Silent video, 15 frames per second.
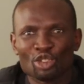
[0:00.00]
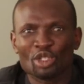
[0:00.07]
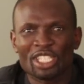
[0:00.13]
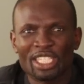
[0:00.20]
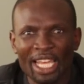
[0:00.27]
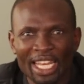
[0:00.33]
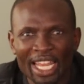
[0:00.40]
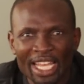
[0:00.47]
to
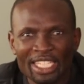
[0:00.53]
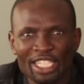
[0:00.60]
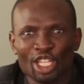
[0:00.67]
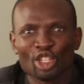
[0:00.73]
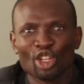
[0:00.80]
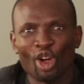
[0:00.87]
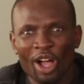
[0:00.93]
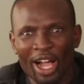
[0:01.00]
select
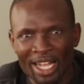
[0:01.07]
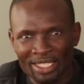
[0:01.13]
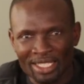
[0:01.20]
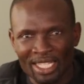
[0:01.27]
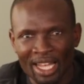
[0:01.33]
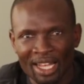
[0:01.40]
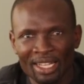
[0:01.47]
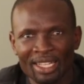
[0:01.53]
your
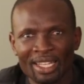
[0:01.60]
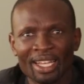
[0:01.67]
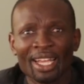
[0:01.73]
answer